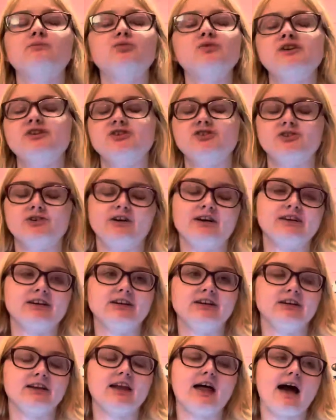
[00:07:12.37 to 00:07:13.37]
pretty sure I
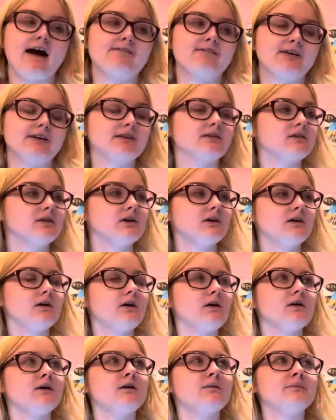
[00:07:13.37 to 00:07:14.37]
didn't have it.
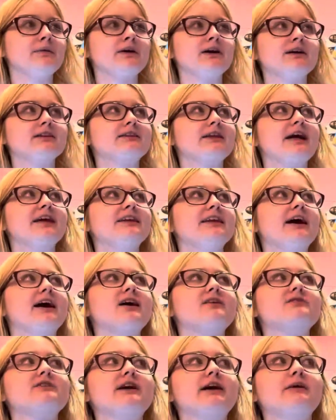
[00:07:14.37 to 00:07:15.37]
Because that night
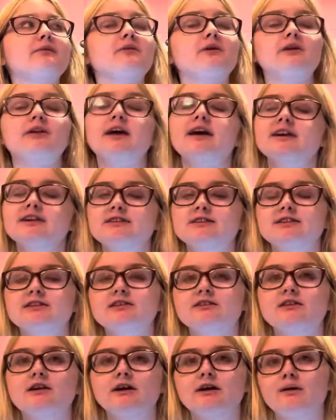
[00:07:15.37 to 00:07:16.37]
I was able to taste
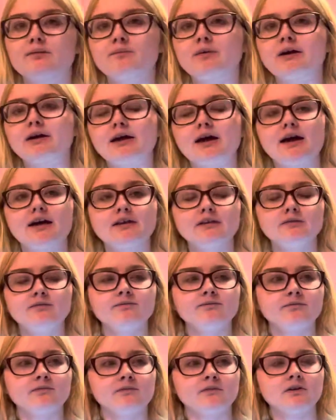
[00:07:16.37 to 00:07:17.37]
it again.
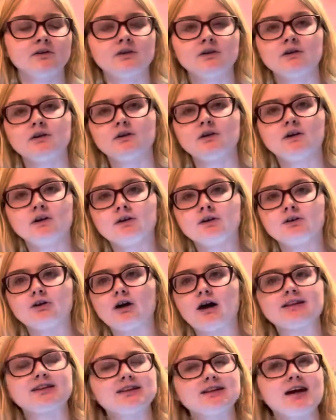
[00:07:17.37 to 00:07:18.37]
You know,
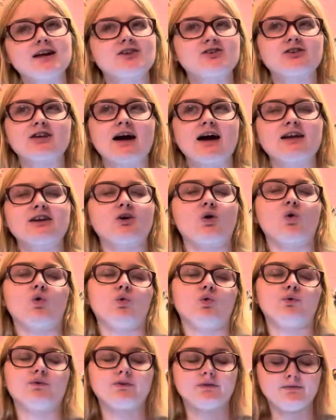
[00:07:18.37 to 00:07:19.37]
I think I just had a
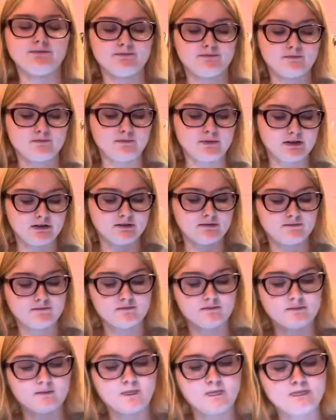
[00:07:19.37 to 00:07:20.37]
cold. But,
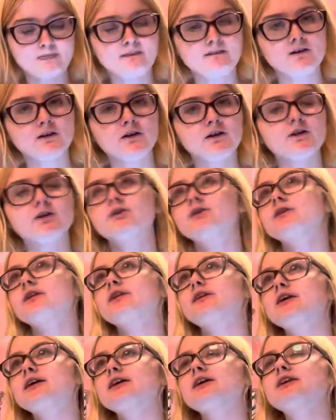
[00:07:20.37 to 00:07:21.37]
you know, the thing